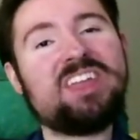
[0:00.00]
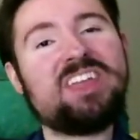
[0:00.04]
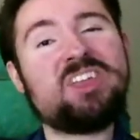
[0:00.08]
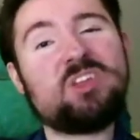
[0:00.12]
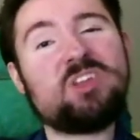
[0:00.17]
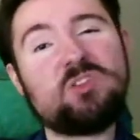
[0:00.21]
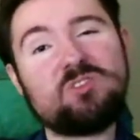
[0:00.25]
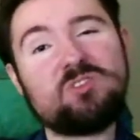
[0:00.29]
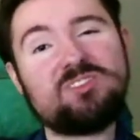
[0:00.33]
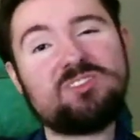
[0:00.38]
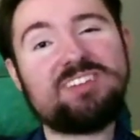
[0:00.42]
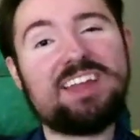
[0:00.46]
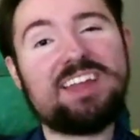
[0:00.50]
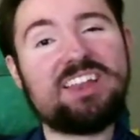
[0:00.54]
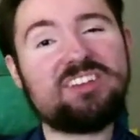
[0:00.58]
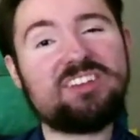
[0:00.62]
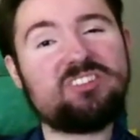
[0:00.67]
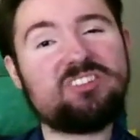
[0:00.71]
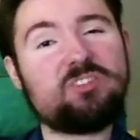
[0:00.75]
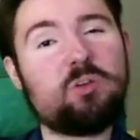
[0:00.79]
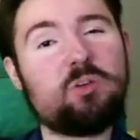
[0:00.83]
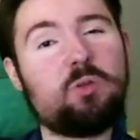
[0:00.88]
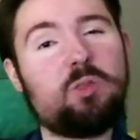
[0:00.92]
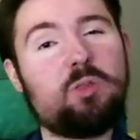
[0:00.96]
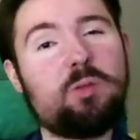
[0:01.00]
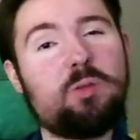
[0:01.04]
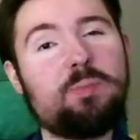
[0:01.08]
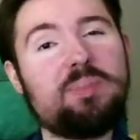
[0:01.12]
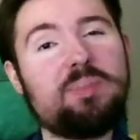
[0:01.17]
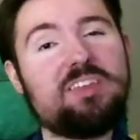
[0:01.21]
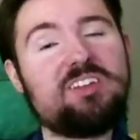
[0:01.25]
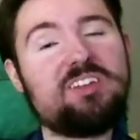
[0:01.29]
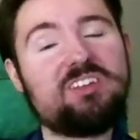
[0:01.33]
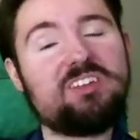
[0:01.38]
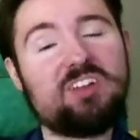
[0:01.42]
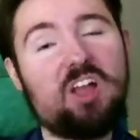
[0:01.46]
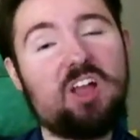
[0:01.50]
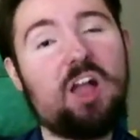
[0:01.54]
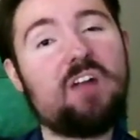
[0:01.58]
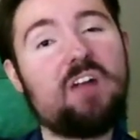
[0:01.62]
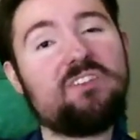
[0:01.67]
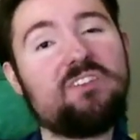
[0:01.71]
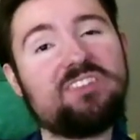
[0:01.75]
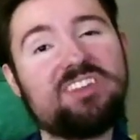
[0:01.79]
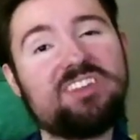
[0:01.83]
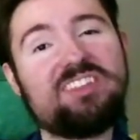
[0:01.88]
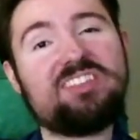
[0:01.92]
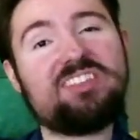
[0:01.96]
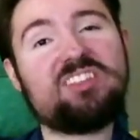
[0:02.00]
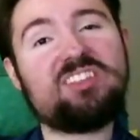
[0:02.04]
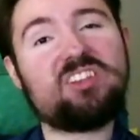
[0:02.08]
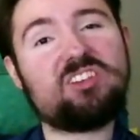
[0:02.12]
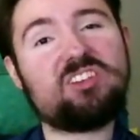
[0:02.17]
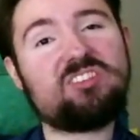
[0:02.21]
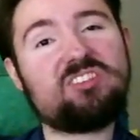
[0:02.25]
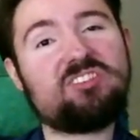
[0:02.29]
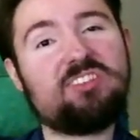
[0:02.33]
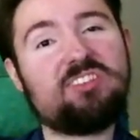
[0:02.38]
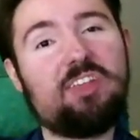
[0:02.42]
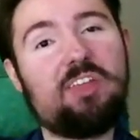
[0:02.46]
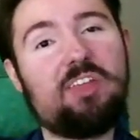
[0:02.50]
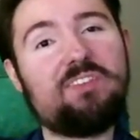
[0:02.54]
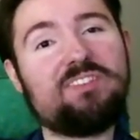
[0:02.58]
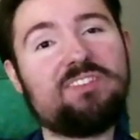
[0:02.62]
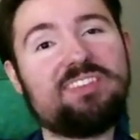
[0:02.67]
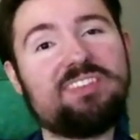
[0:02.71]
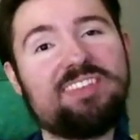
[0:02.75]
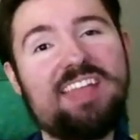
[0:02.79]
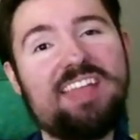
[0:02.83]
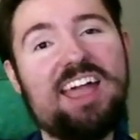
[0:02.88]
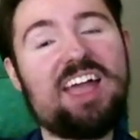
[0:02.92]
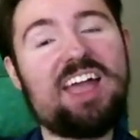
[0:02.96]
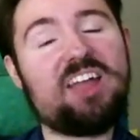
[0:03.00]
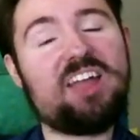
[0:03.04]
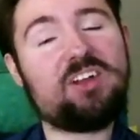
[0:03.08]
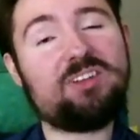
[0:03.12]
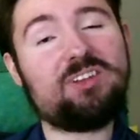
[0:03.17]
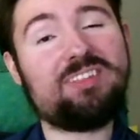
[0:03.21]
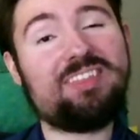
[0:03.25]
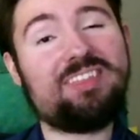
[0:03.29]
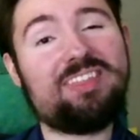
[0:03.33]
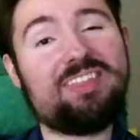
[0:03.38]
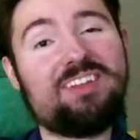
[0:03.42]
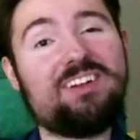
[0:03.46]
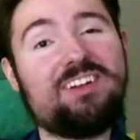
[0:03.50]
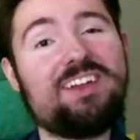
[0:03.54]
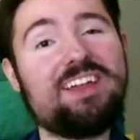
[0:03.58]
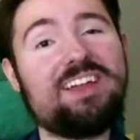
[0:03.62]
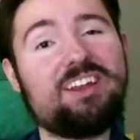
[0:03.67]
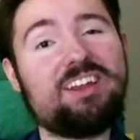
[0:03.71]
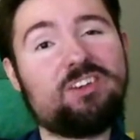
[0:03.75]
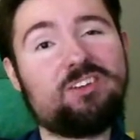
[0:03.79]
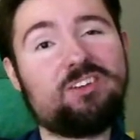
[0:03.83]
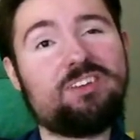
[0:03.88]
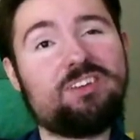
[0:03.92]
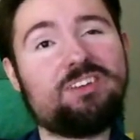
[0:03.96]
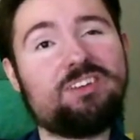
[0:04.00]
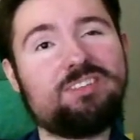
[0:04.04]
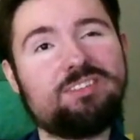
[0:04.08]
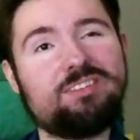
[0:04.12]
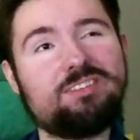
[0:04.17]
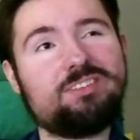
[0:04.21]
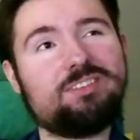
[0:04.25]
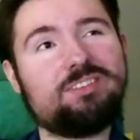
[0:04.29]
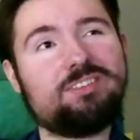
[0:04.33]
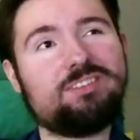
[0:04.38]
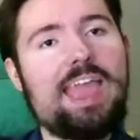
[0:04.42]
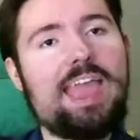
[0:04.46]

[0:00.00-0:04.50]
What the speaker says: You just got to show them that your confidence in yourself is higher than their ignorance.